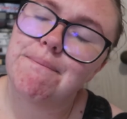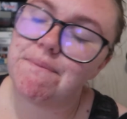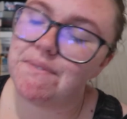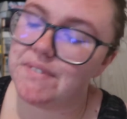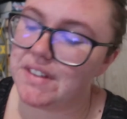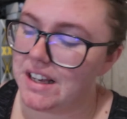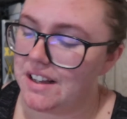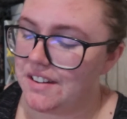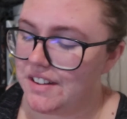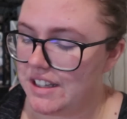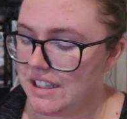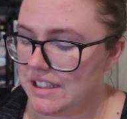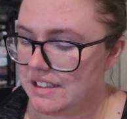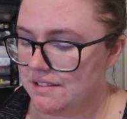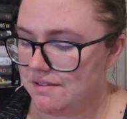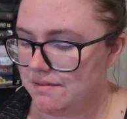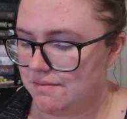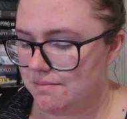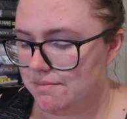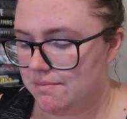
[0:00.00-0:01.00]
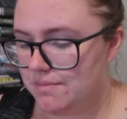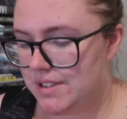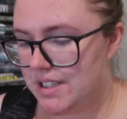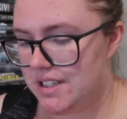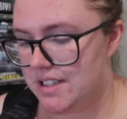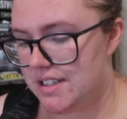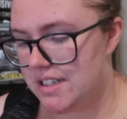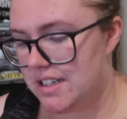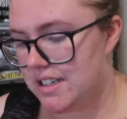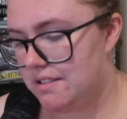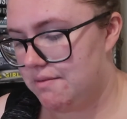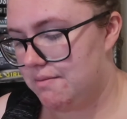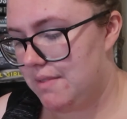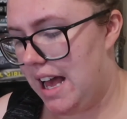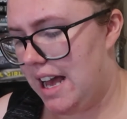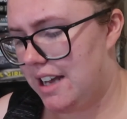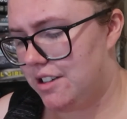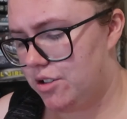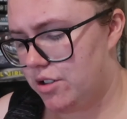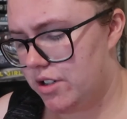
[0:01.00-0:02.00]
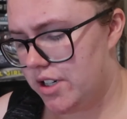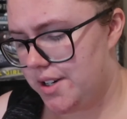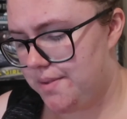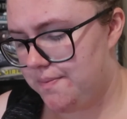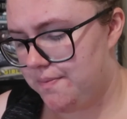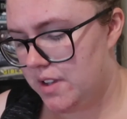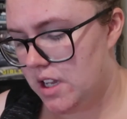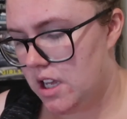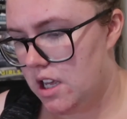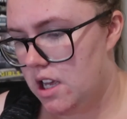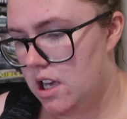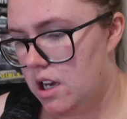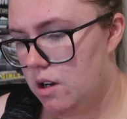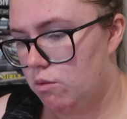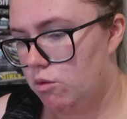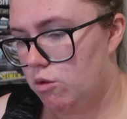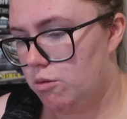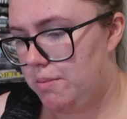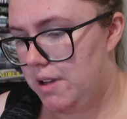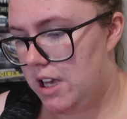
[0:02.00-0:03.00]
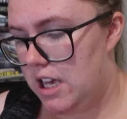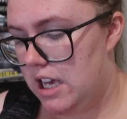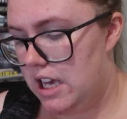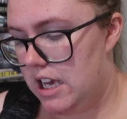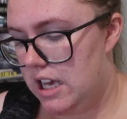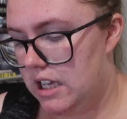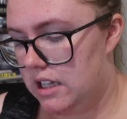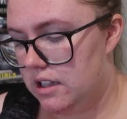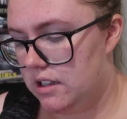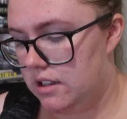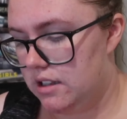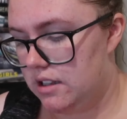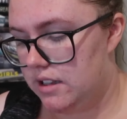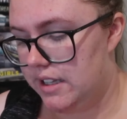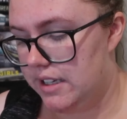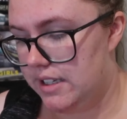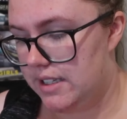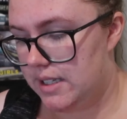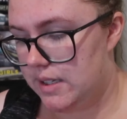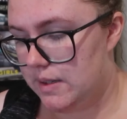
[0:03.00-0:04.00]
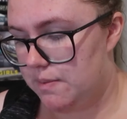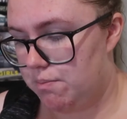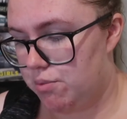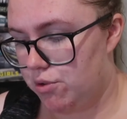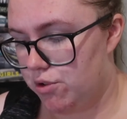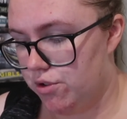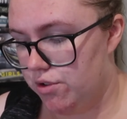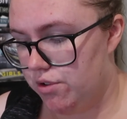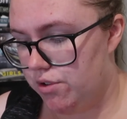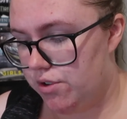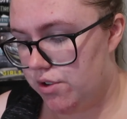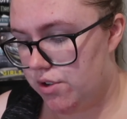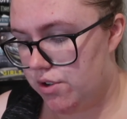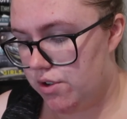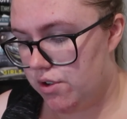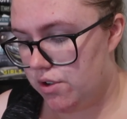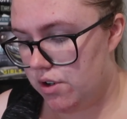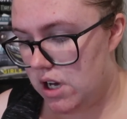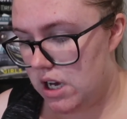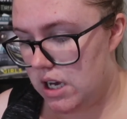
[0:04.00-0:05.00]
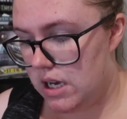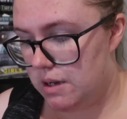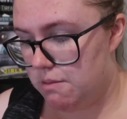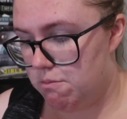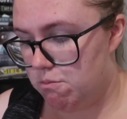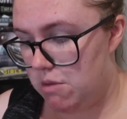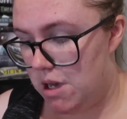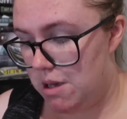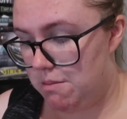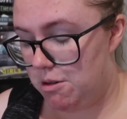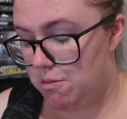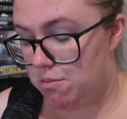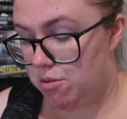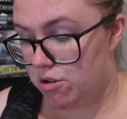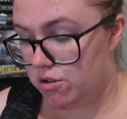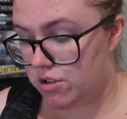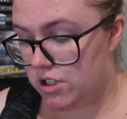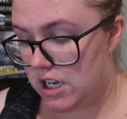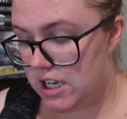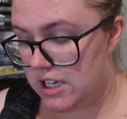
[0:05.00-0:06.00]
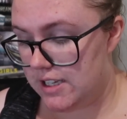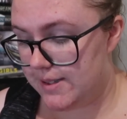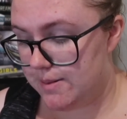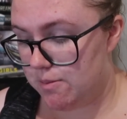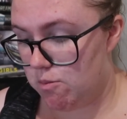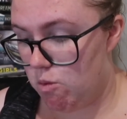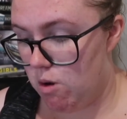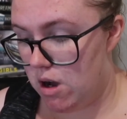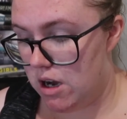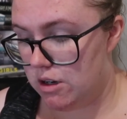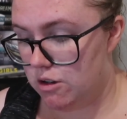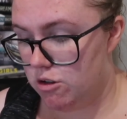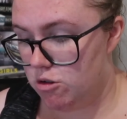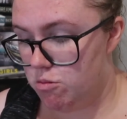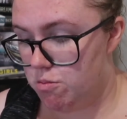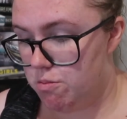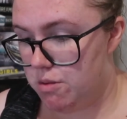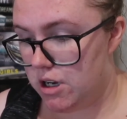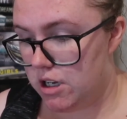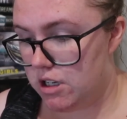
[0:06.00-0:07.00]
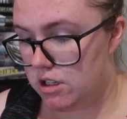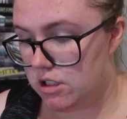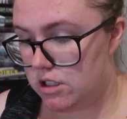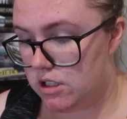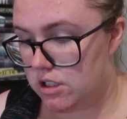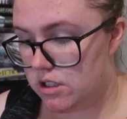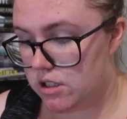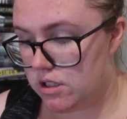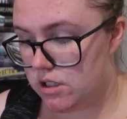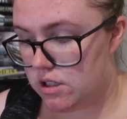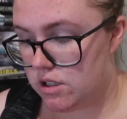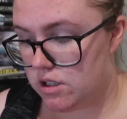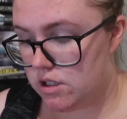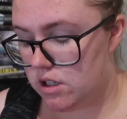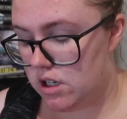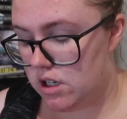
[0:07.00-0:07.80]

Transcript: the other sister, Astrid, will be in this book. Maybe Bronte as well. But